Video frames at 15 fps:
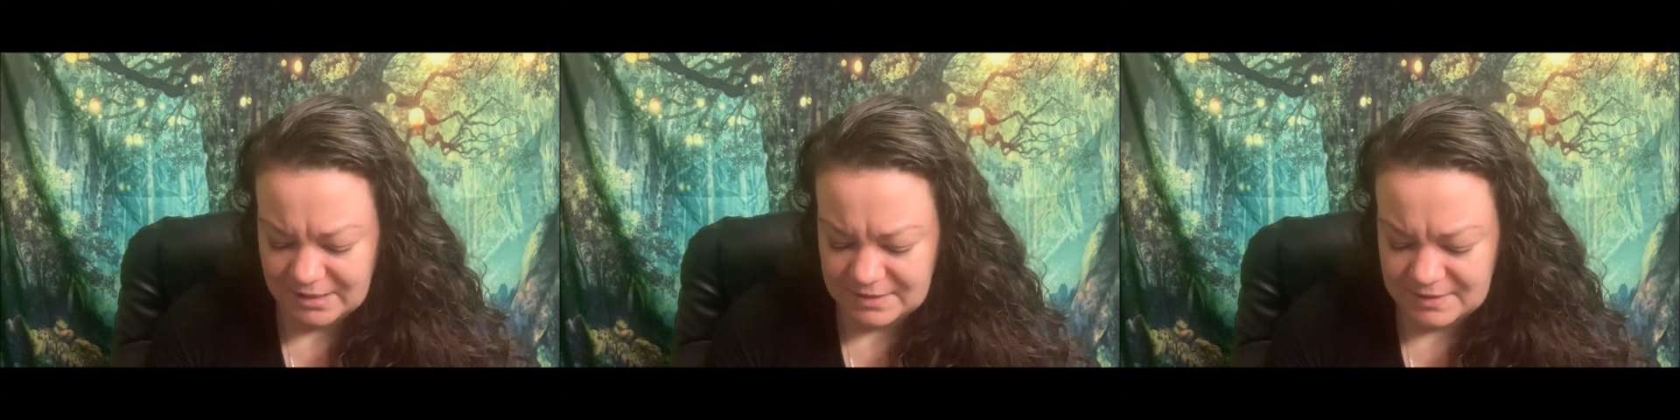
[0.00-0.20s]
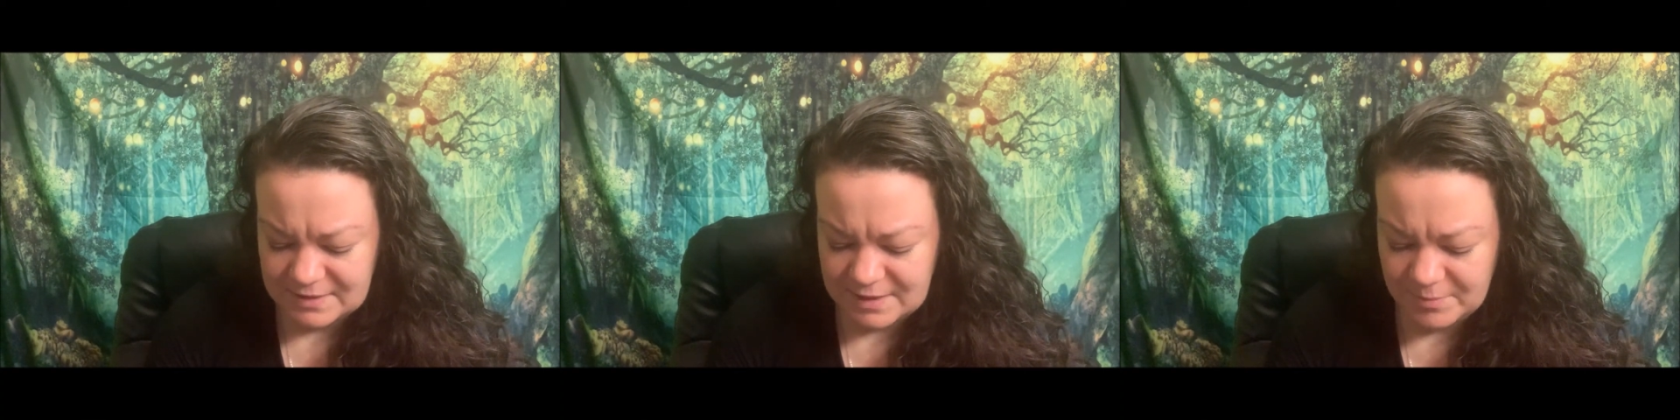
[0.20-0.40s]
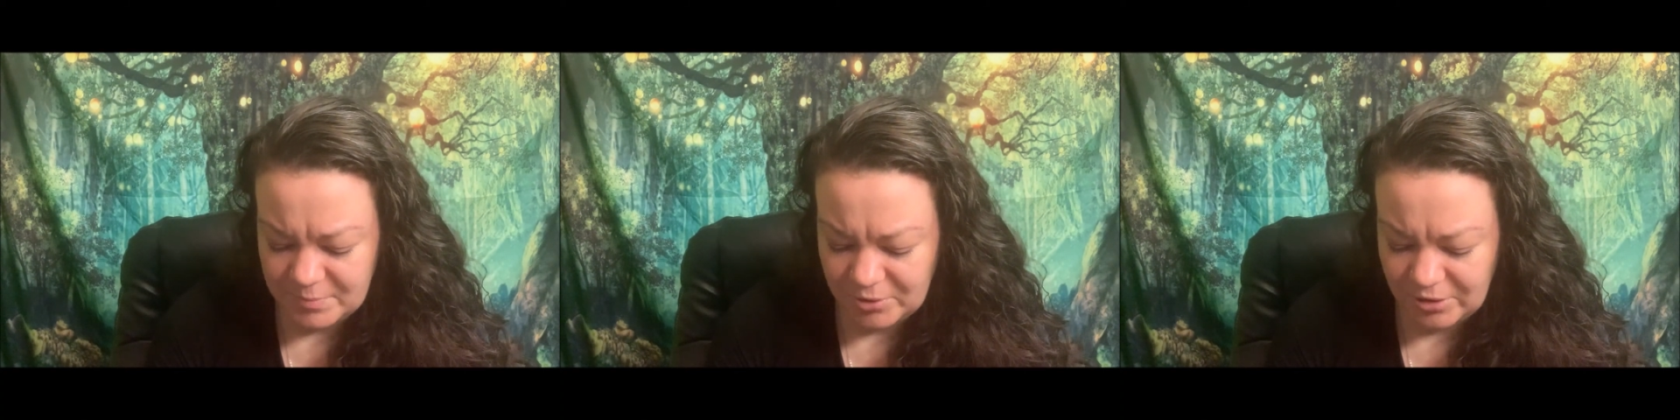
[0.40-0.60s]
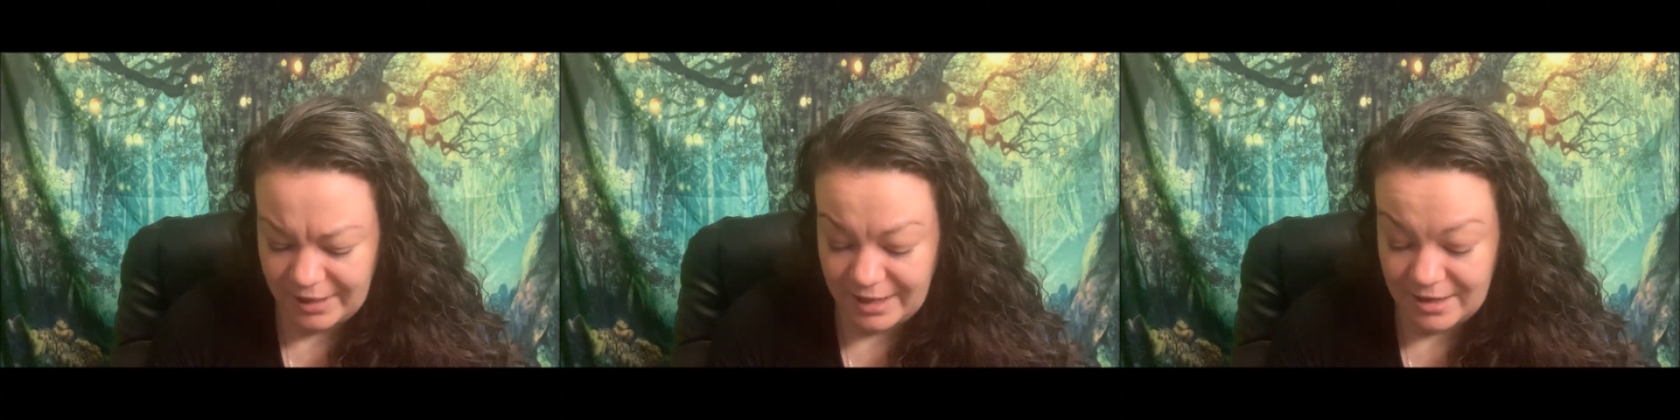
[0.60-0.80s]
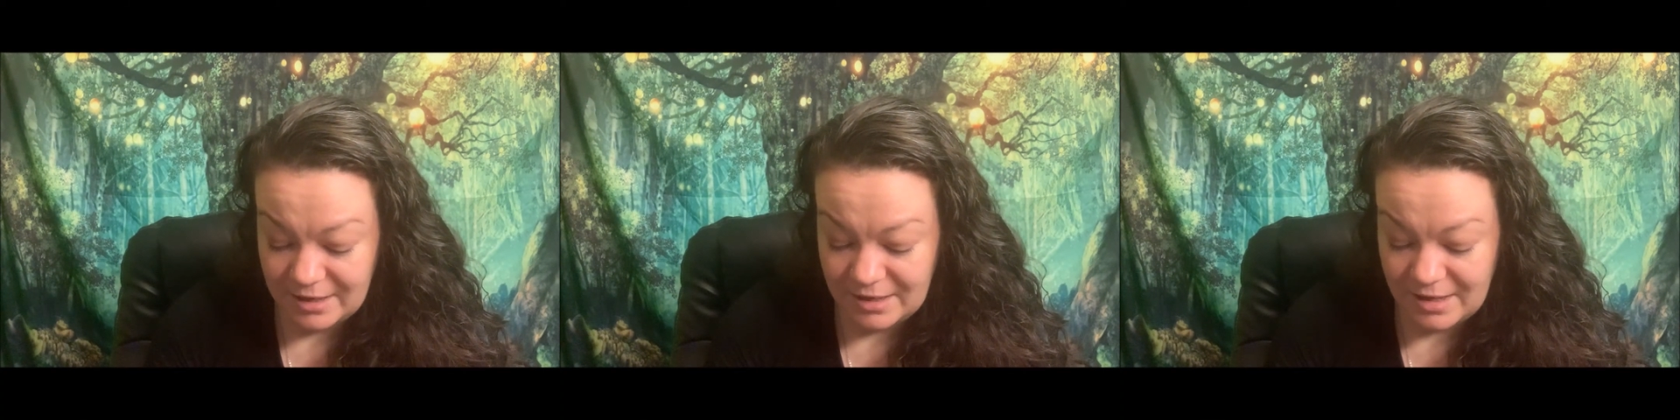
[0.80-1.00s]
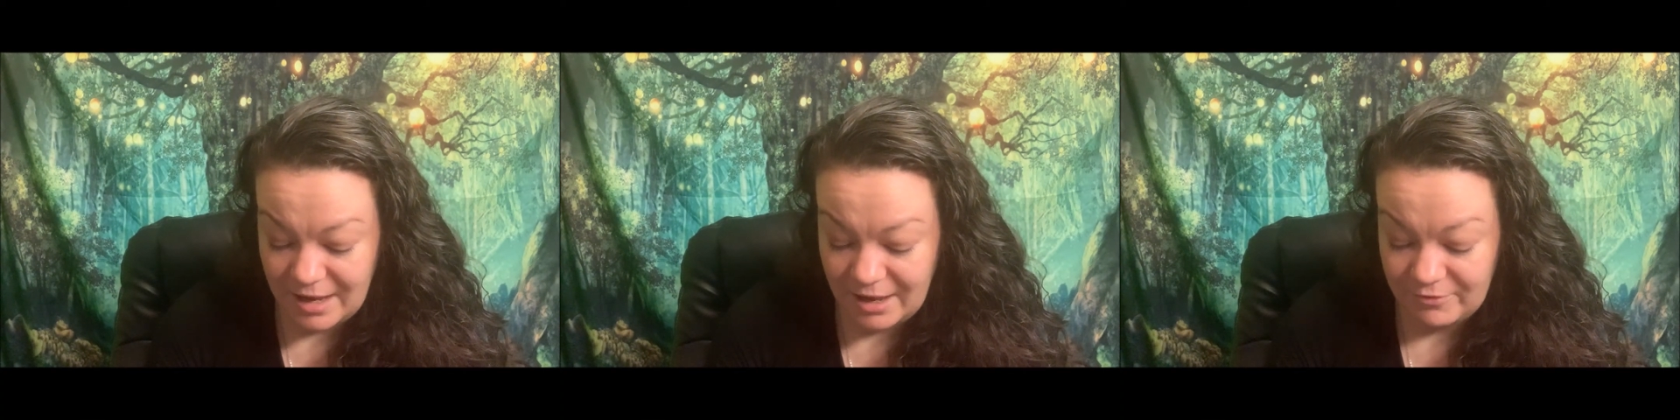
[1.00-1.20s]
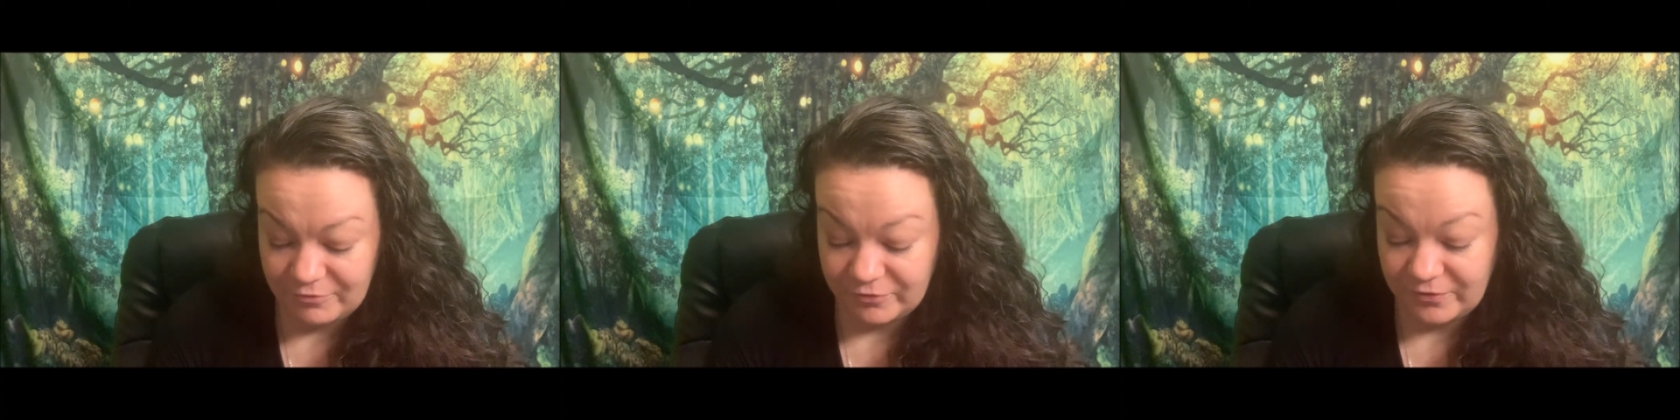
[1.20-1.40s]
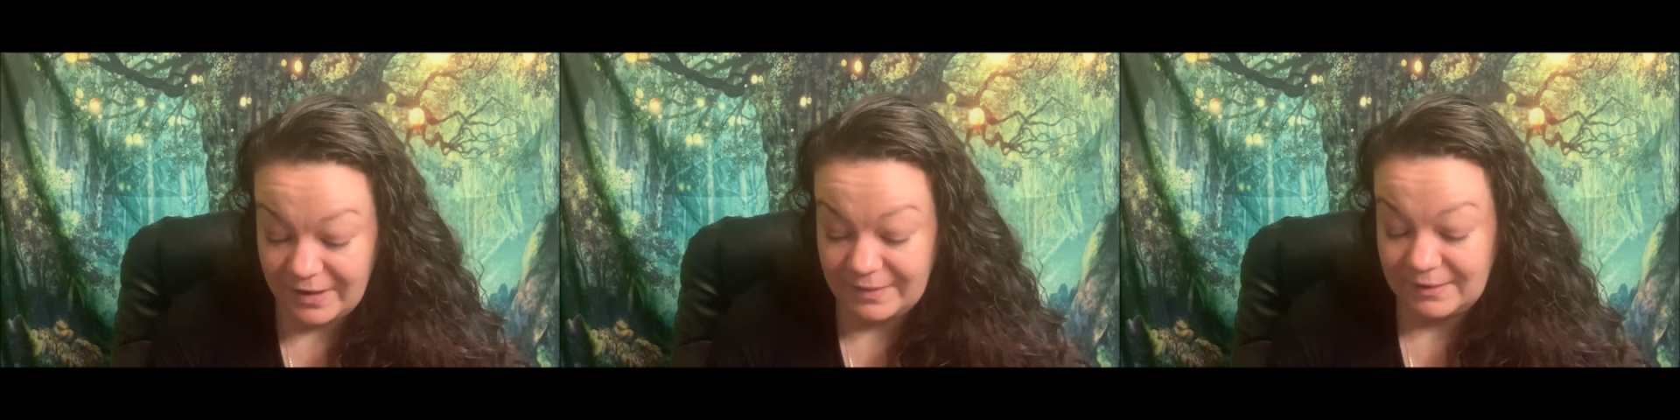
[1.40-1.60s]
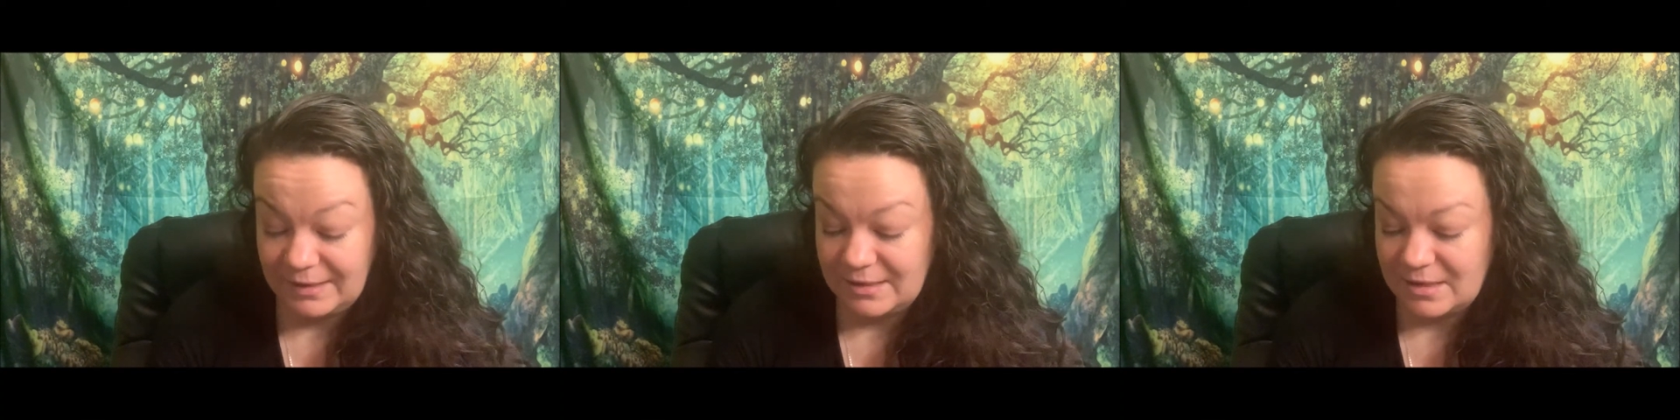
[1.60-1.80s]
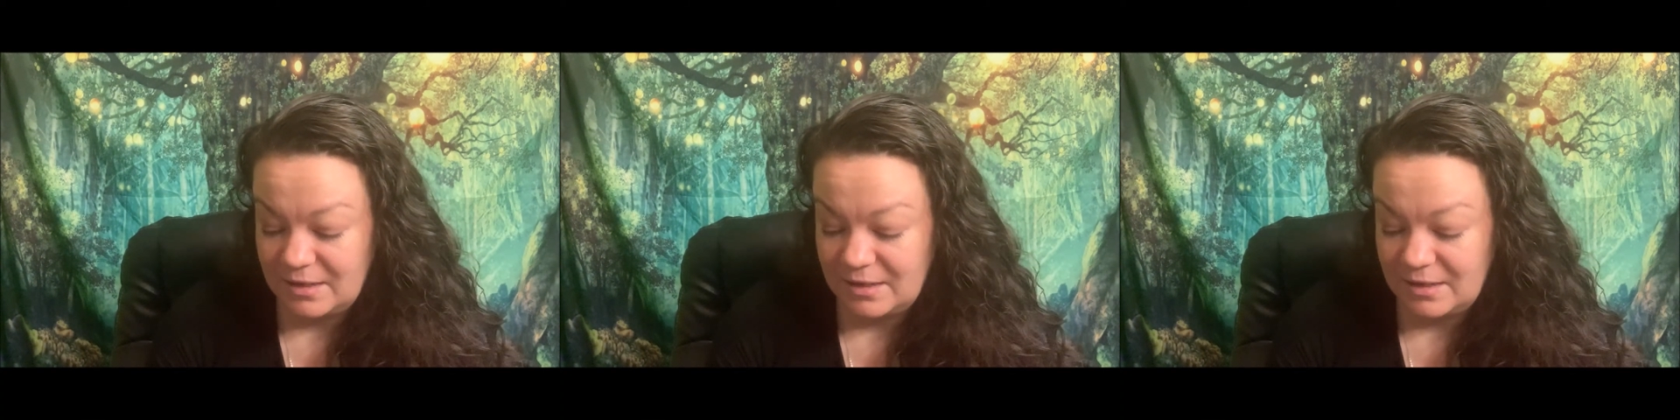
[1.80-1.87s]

simple and friendly